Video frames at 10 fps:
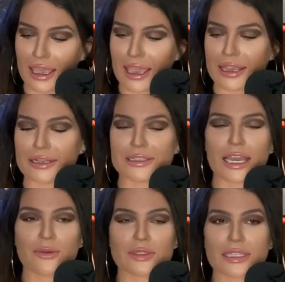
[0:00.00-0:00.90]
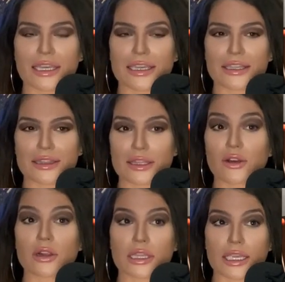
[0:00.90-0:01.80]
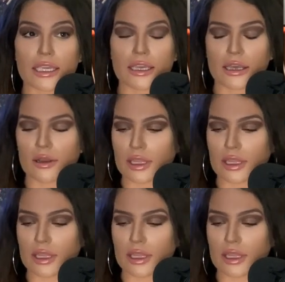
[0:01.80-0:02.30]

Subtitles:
And I was like, literally,